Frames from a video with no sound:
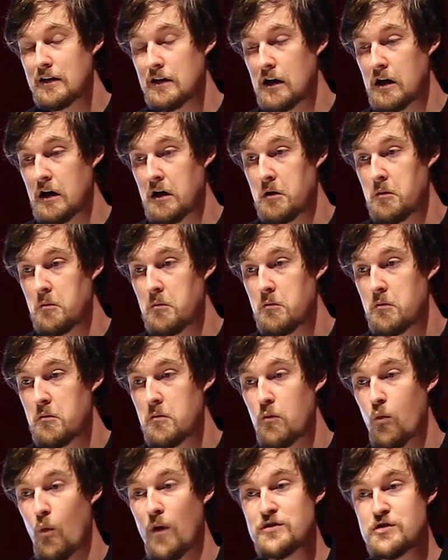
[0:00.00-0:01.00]
Um,
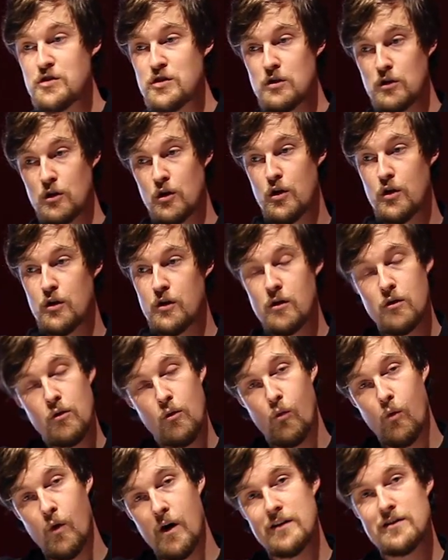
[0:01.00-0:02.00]
Once you learn
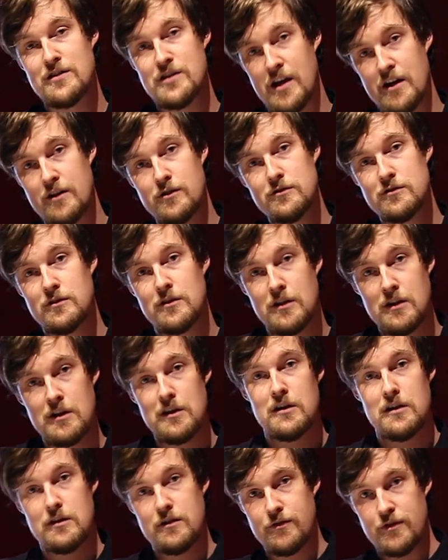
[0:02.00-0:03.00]
one channel,
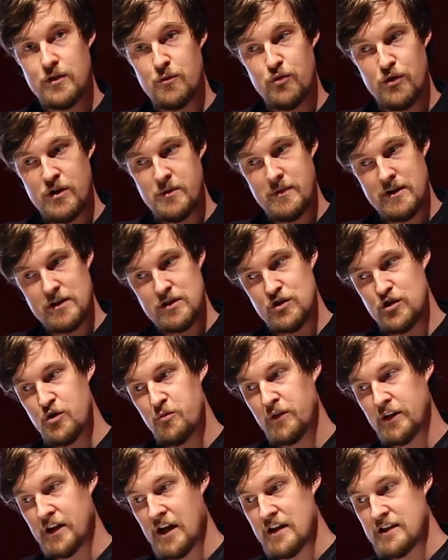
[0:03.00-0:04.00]
pretty much
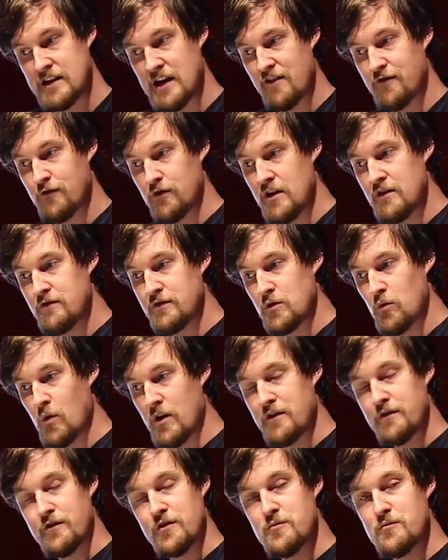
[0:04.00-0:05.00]
duplicate that for every one
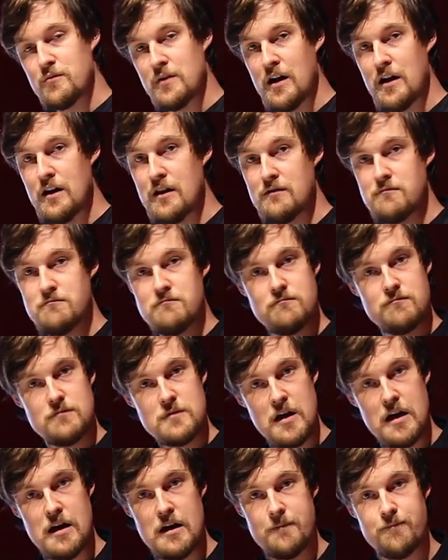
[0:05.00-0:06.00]
of them, and
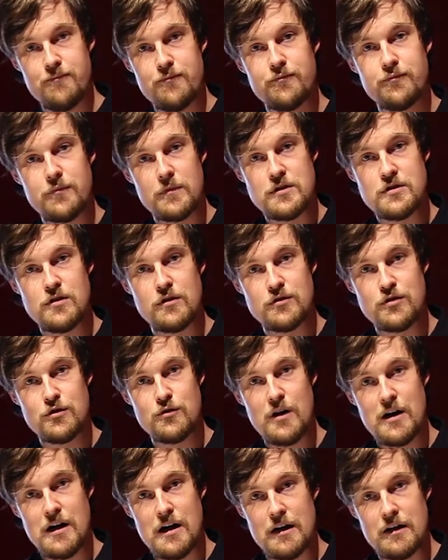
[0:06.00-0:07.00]
yeah, it's not too
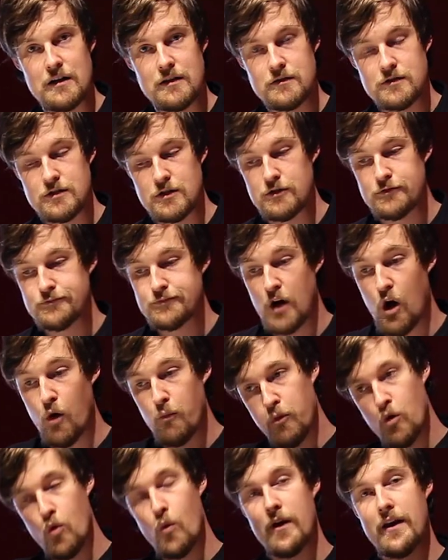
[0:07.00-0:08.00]
hard. So I'll
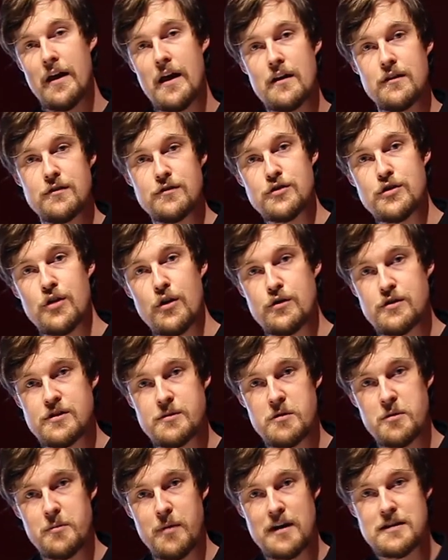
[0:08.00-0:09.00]
pull one out and show you
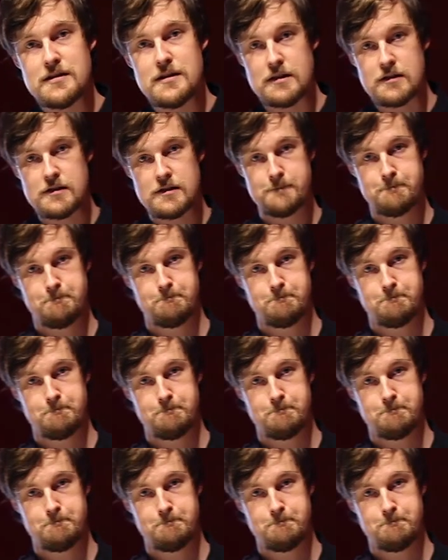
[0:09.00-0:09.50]
some of the basics.